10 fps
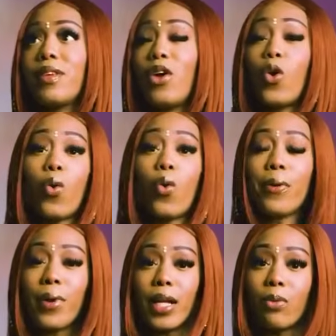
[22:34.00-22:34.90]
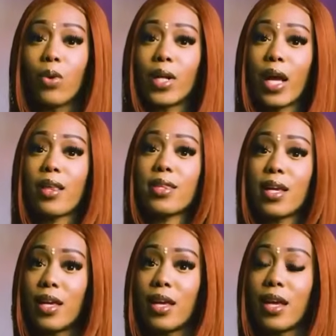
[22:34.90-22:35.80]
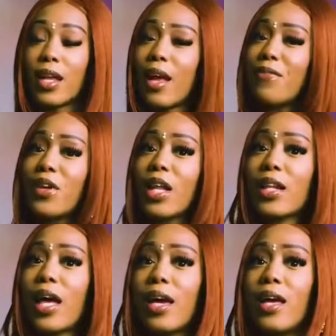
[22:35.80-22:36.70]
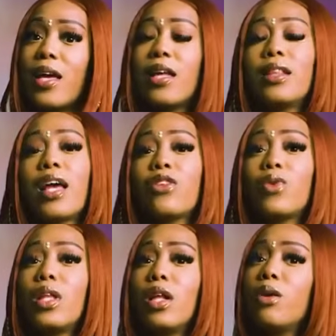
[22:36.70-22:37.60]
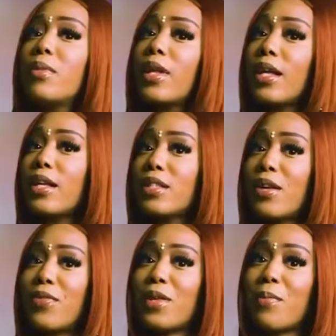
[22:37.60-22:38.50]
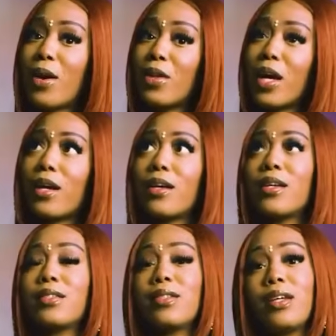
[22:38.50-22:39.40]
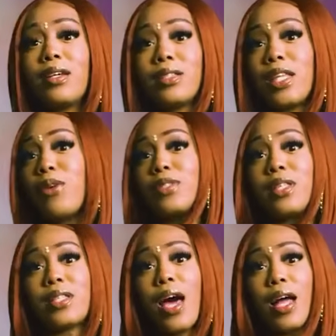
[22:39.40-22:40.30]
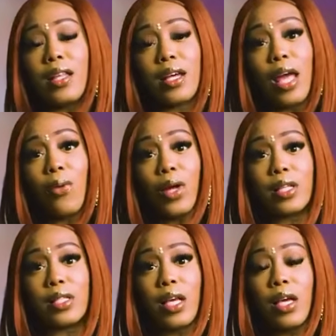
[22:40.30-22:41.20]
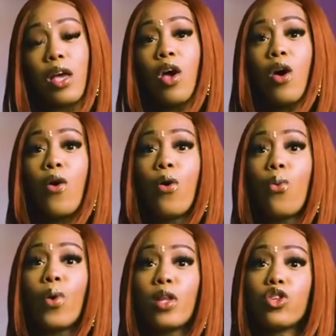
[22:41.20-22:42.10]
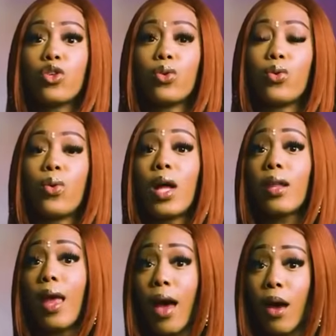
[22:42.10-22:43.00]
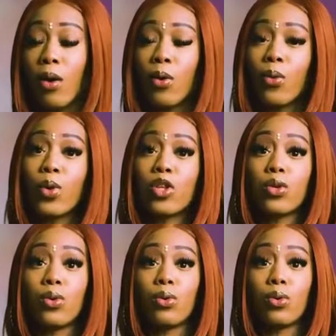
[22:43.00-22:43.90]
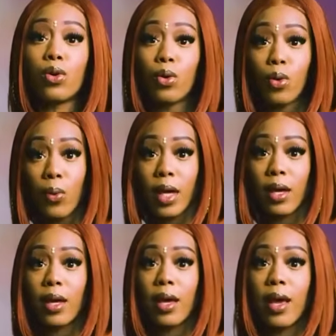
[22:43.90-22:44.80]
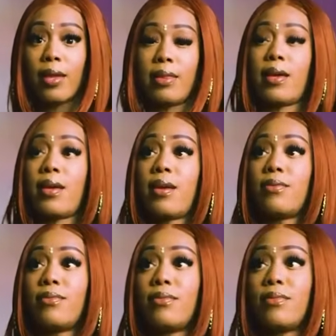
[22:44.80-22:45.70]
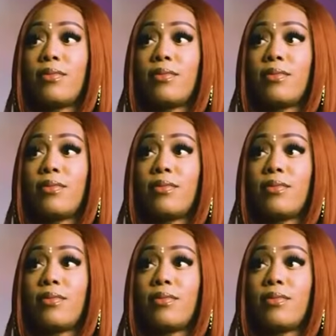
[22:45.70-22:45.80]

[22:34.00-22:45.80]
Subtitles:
cooperating with what I see, and I feel like that's what the Illuminati and stuff is about, like a secret society. Like, they want to see what you allow, what you cool with, and then